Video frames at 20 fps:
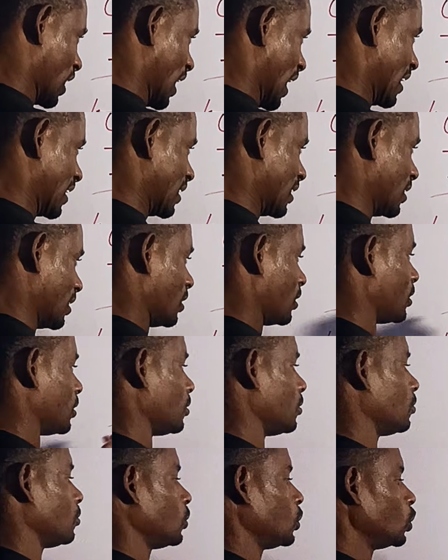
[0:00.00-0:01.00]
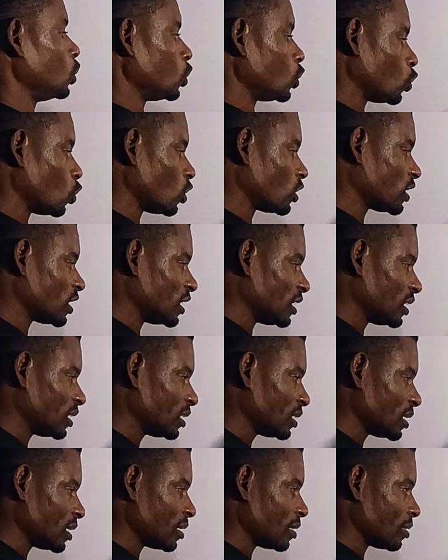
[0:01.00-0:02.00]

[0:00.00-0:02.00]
like this, nothing